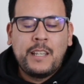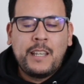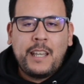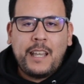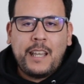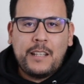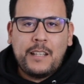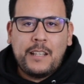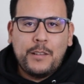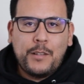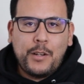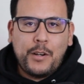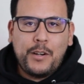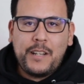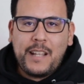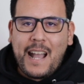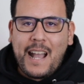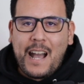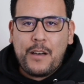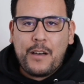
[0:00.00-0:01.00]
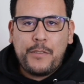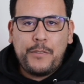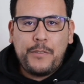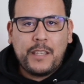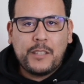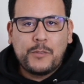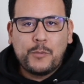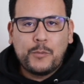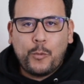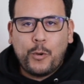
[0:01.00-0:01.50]
and learning how
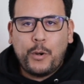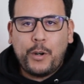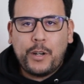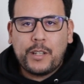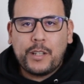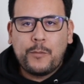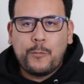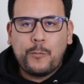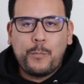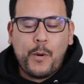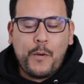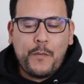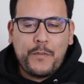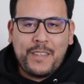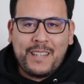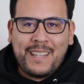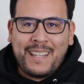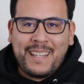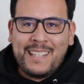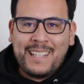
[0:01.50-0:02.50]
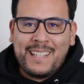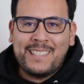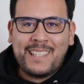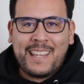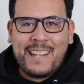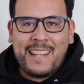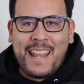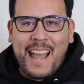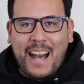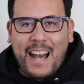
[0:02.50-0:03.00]
things work, both the ins
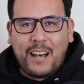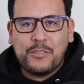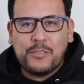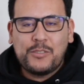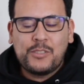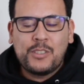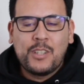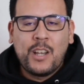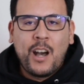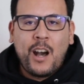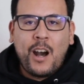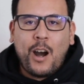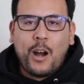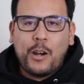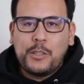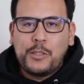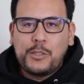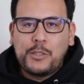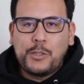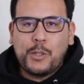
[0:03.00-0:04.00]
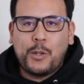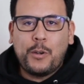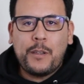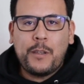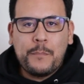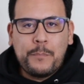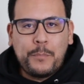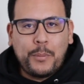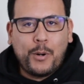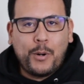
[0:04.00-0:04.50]
and outs, are so
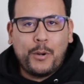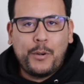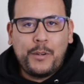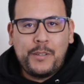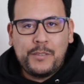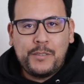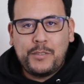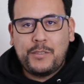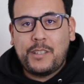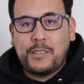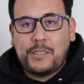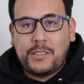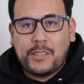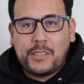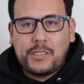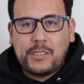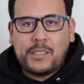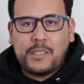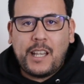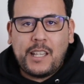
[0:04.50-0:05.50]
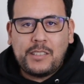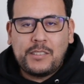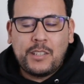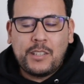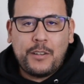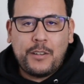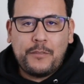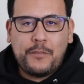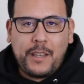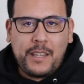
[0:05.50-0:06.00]
important to the success
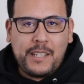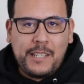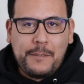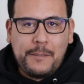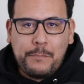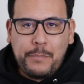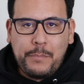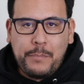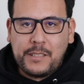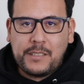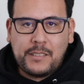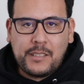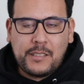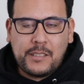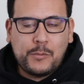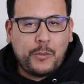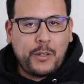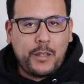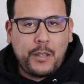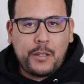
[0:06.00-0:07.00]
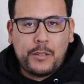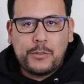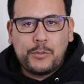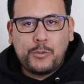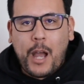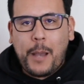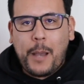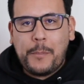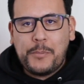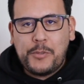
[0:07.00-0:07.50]
of any business, whether it's
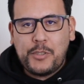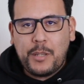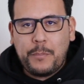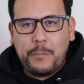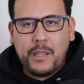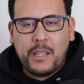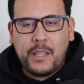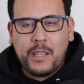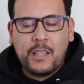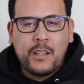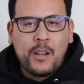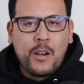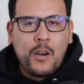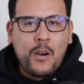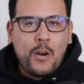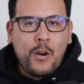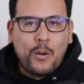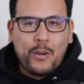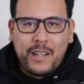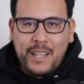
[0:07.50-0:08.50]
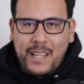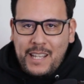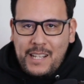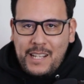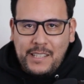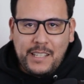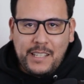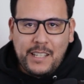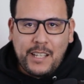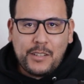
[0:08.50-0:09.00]
drop shipping or
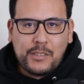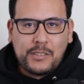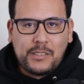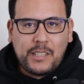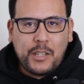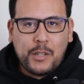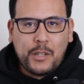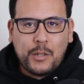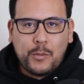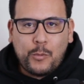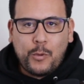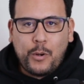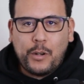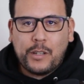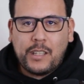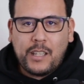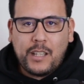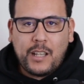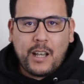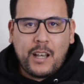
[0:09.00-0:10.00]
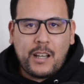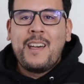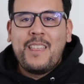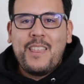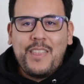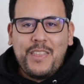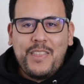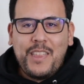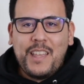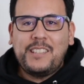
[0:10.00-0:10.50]
anything else that you're working on.
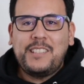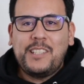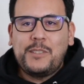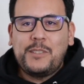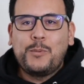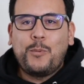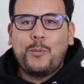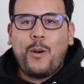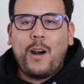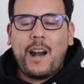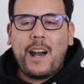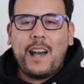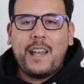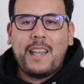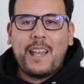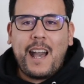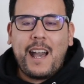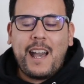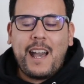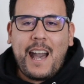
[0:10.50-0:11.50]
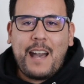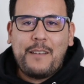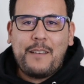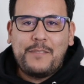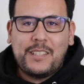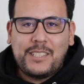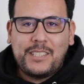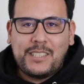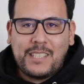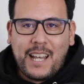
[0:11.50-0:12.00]
This is why I have
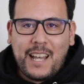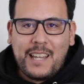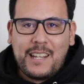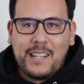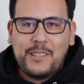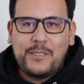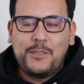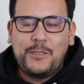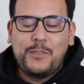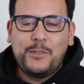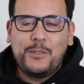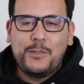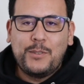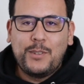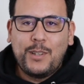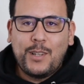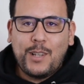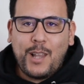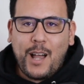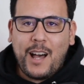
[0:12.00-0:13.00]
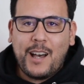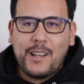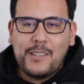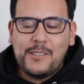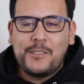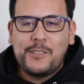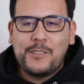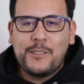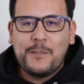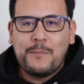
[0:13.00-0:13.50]
decided to
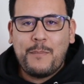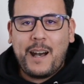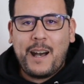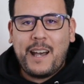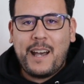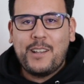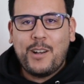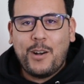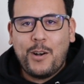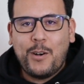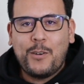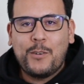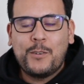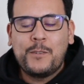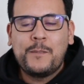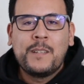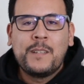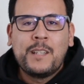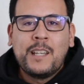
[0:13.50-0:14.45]
launch my own